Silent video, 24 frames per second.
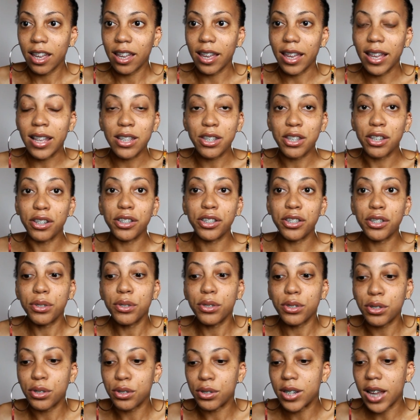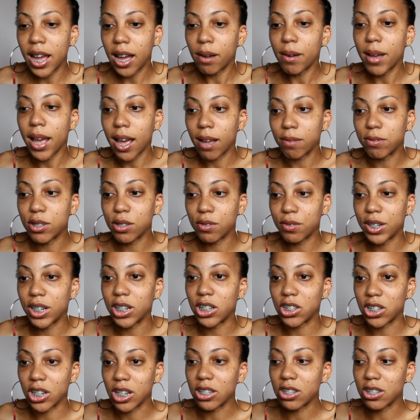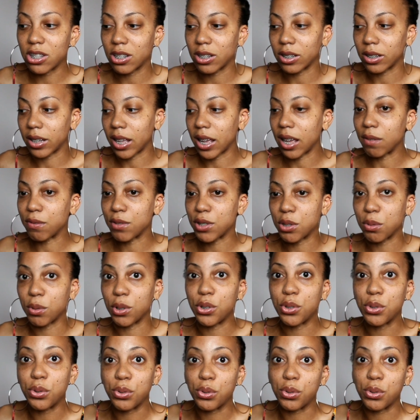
it, you, you you now have to readjust your life to a new